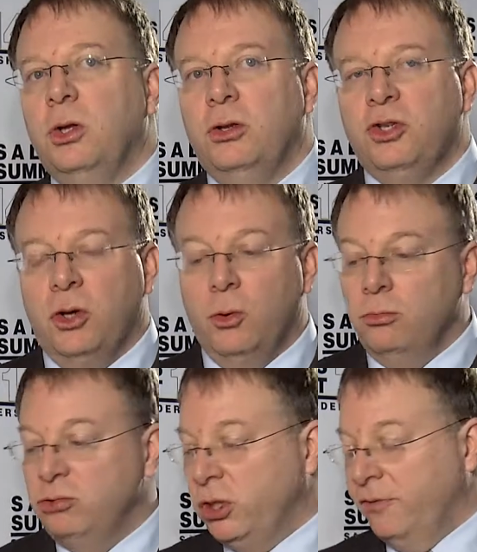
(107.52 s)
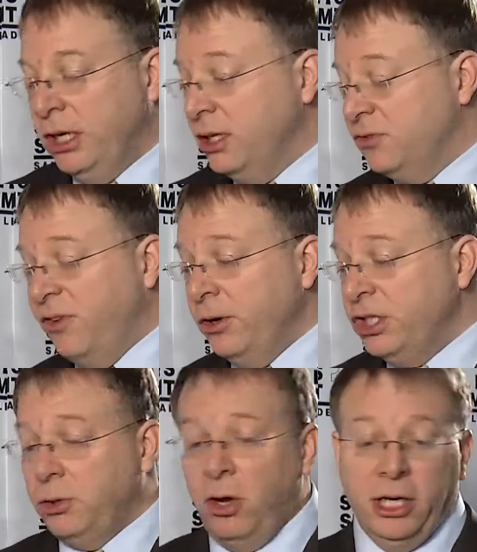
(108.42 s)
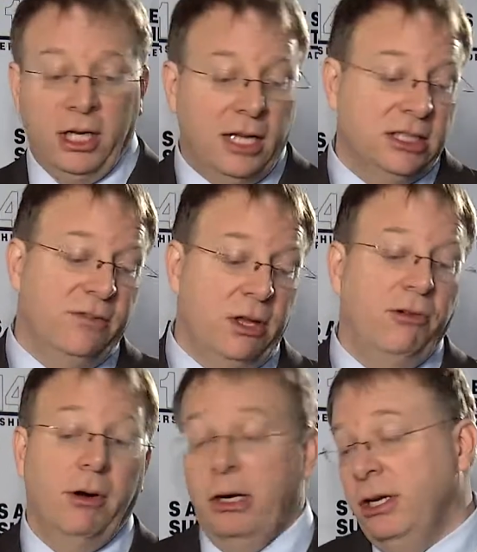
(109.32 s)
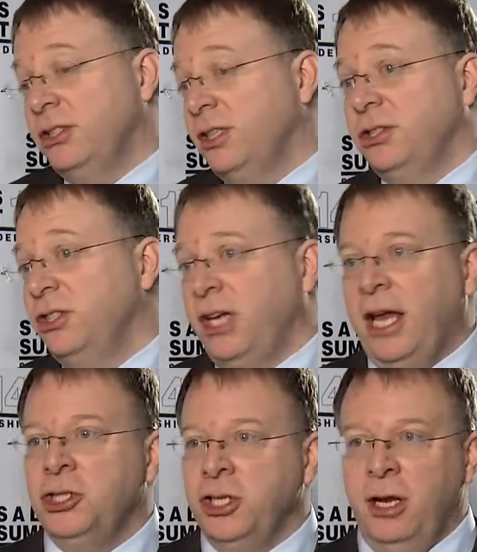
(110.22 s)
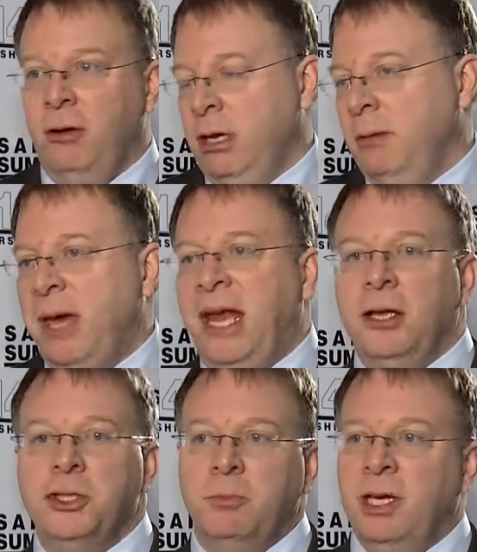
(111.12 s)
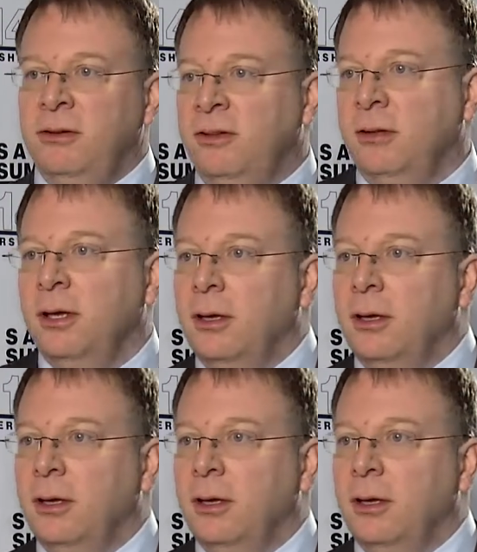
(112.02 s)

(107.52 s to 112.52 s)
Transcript: So Slovenia is very strong in lots of other areas, such as engineering, management,